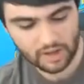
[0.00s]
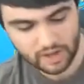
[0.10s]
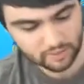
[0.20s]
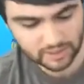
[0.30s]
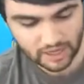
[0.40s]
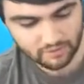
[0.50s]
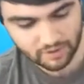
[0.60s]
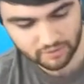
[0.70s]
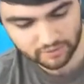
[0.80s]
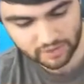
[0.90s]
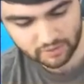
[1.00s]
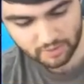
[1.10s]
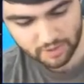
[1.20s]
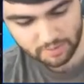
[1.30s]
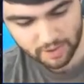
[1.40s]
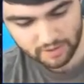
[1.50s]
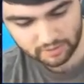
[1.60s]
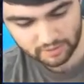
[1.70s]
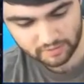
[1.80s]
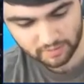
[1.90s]
I don't think I've ever seen so many penny
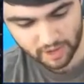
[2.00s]
sleeves in